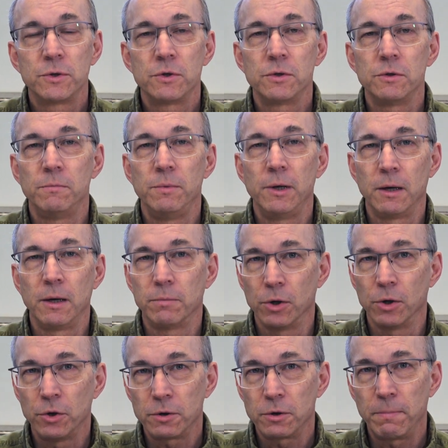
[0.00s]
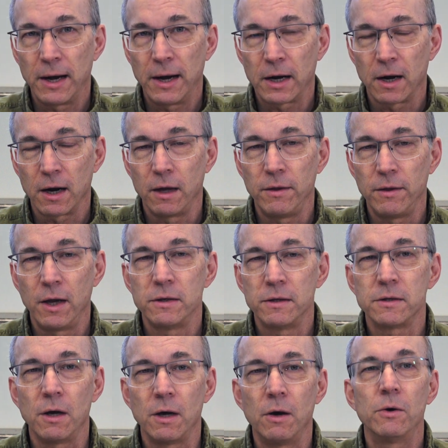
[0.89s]
to be able to look back on that
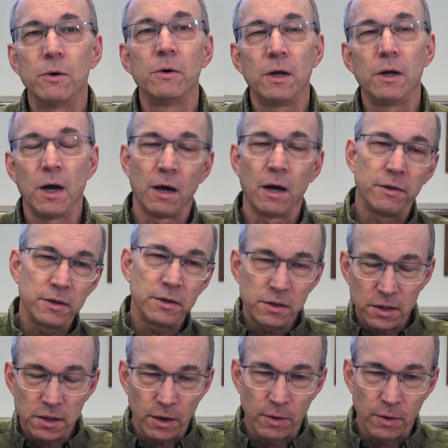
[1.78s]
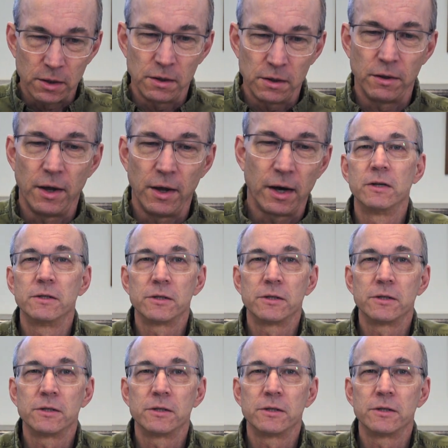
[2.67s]
and say, oh yeah, this is how I did that.